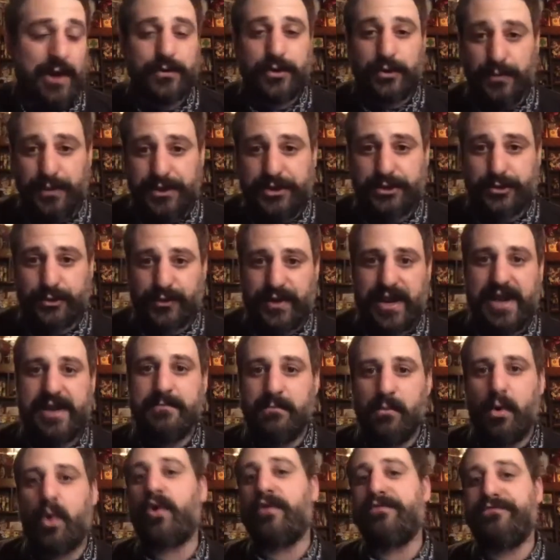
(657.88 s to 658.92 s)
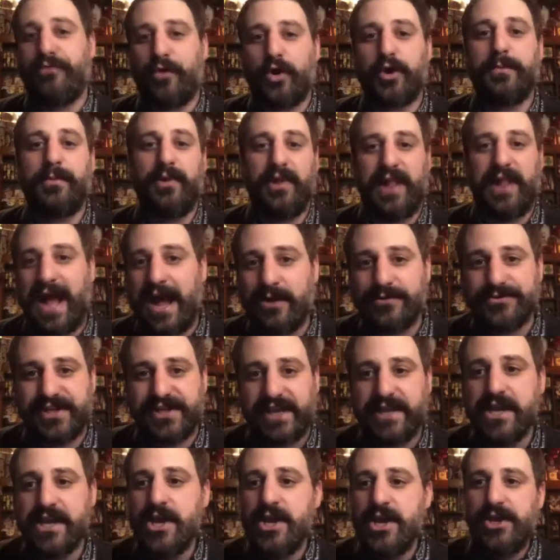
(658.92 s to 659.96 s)
create more affordable housing?
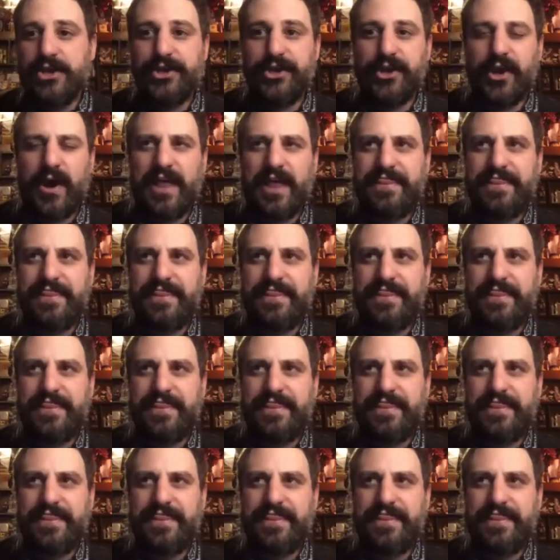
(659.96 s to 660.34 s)
I think it